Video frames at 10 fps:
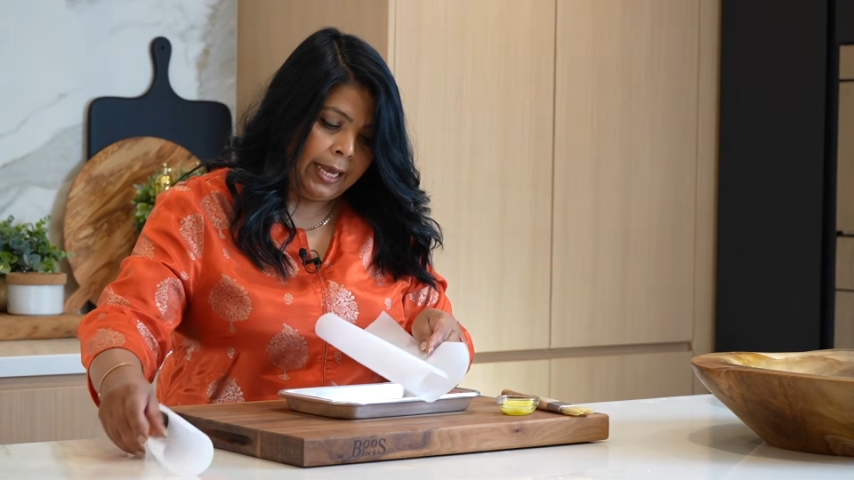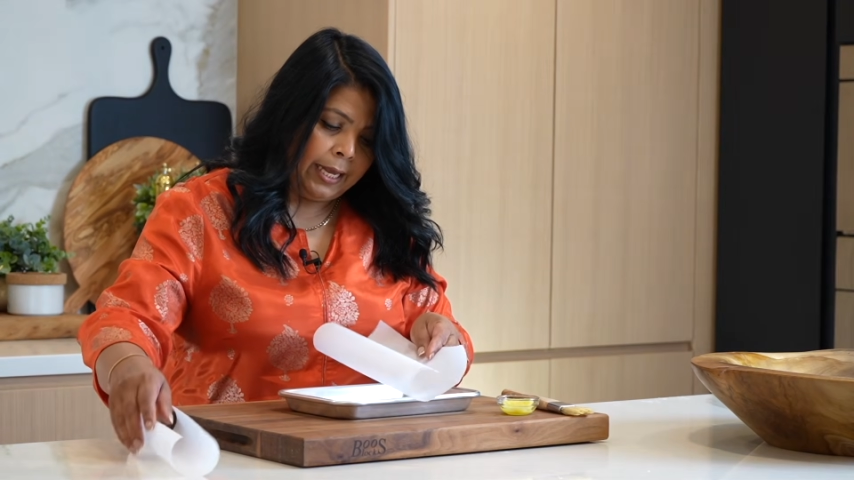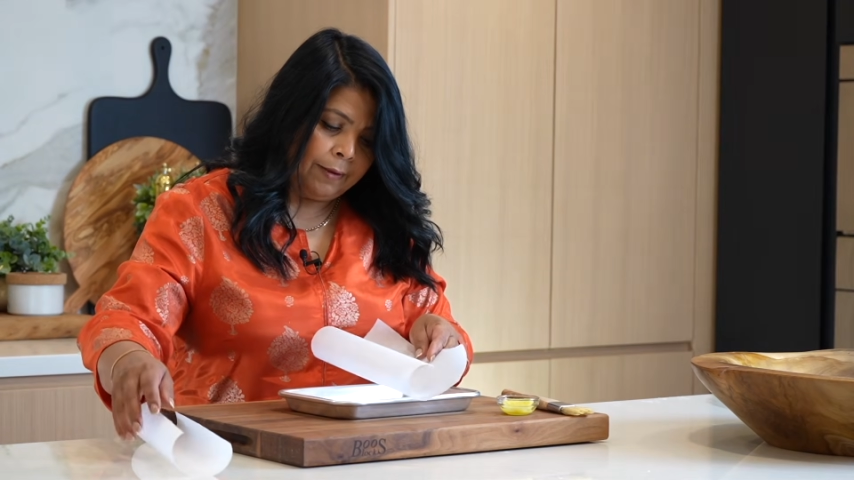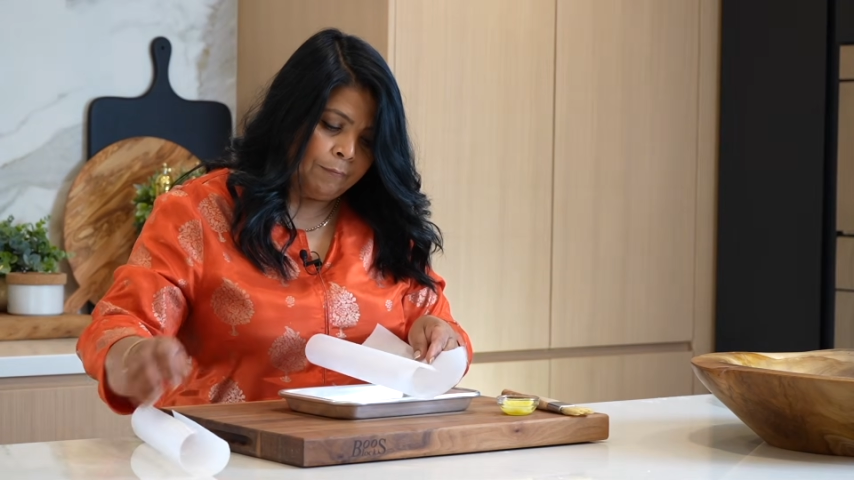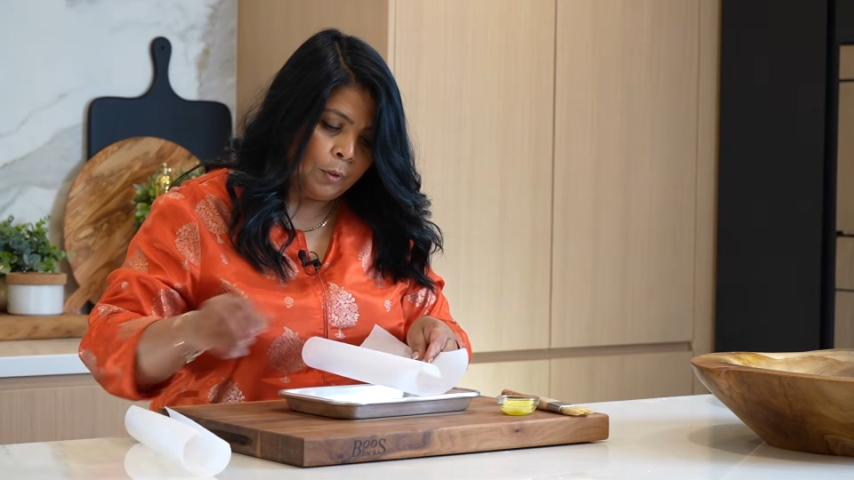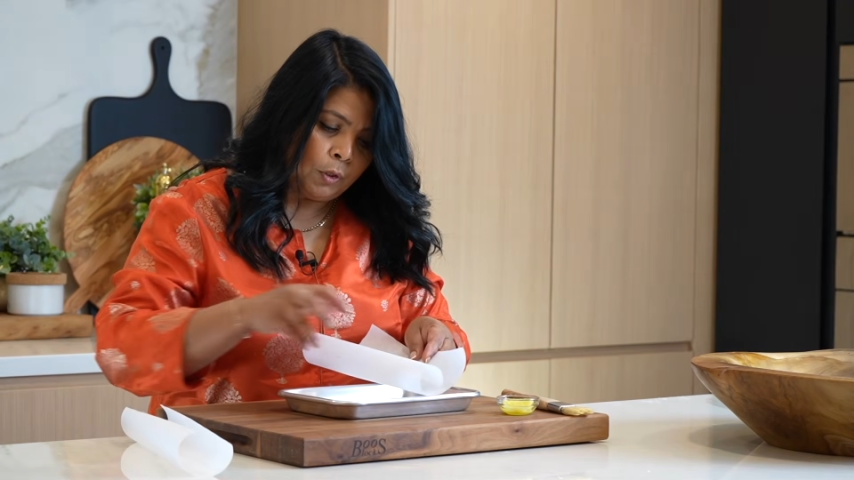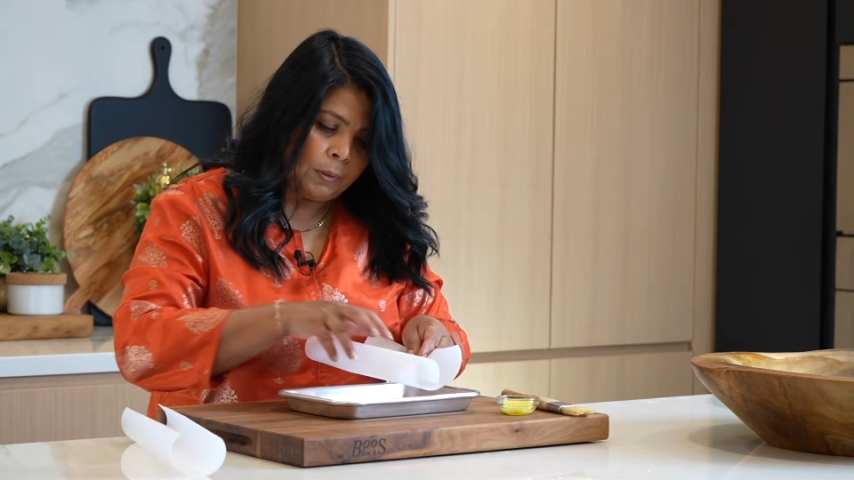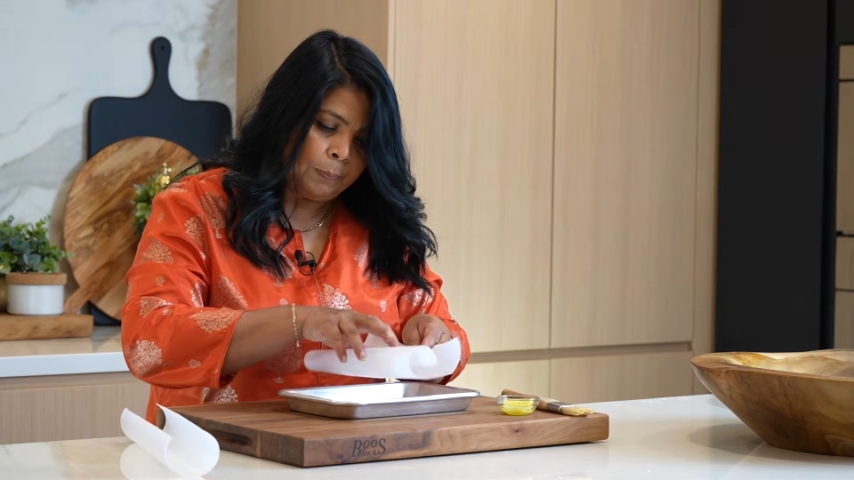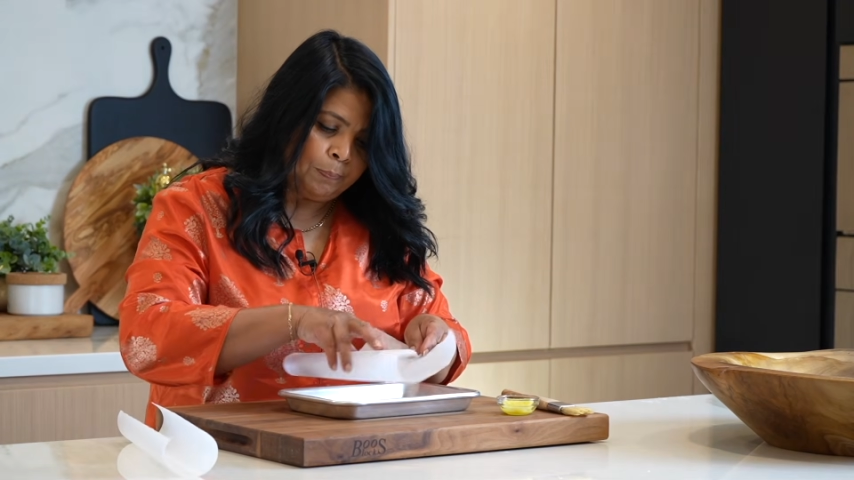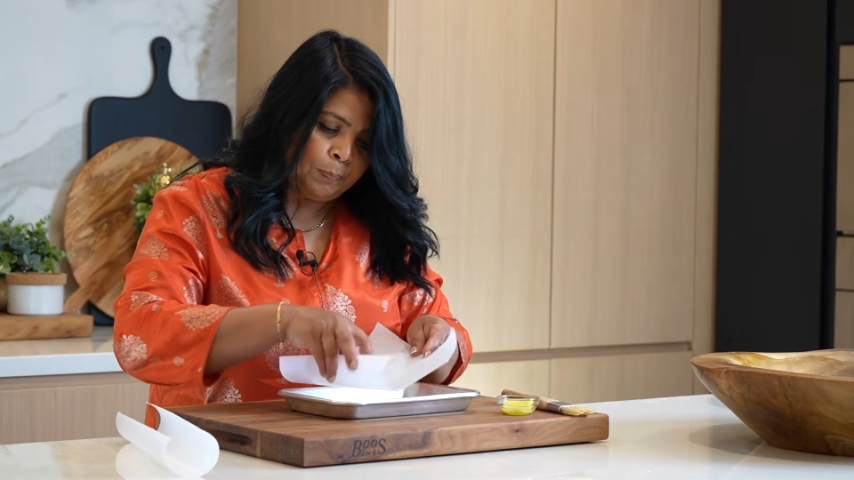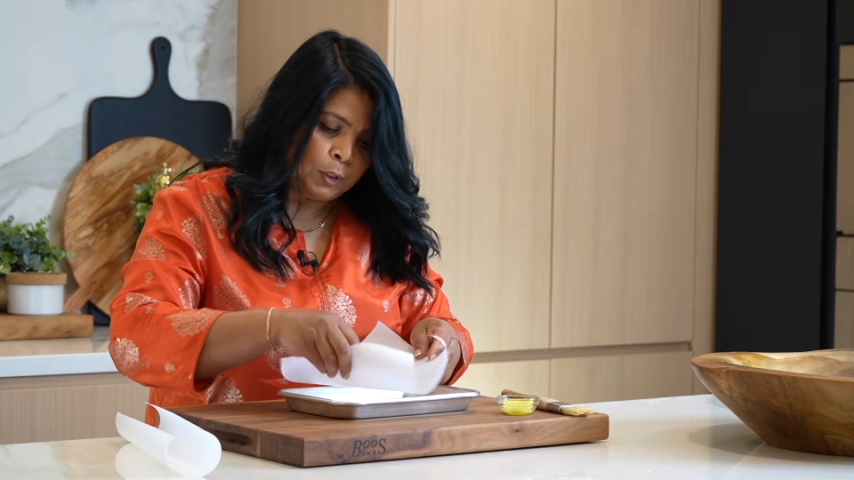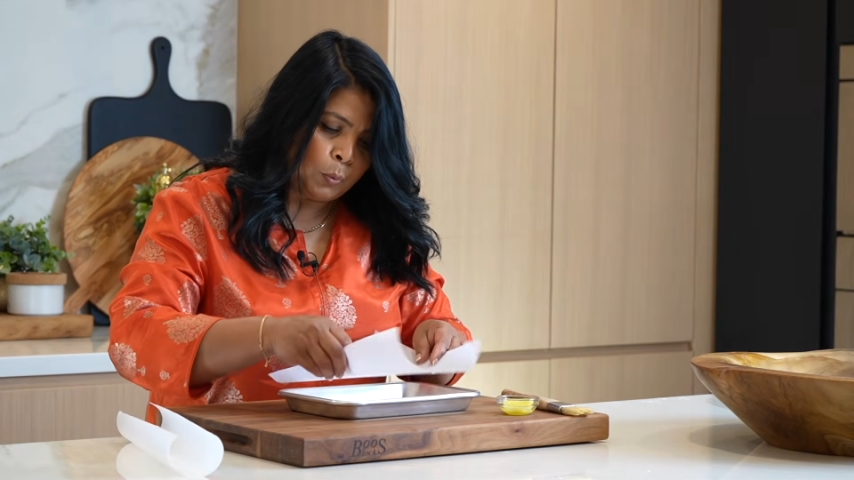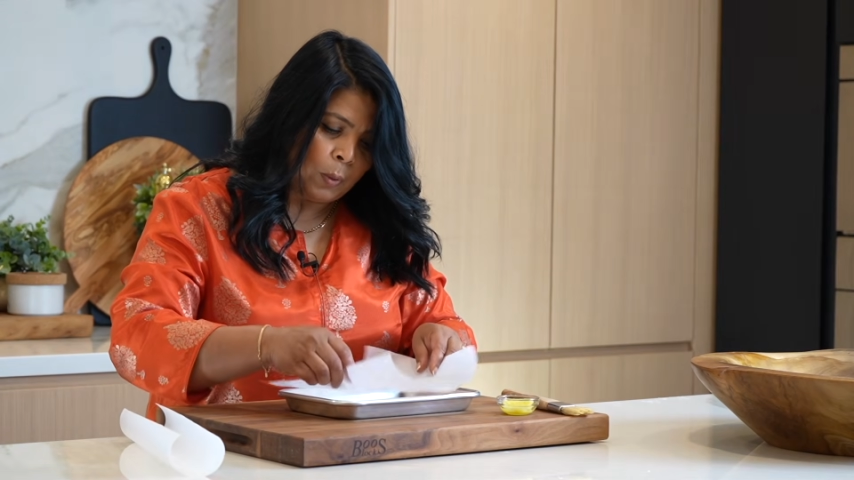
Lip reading: and I'm going to put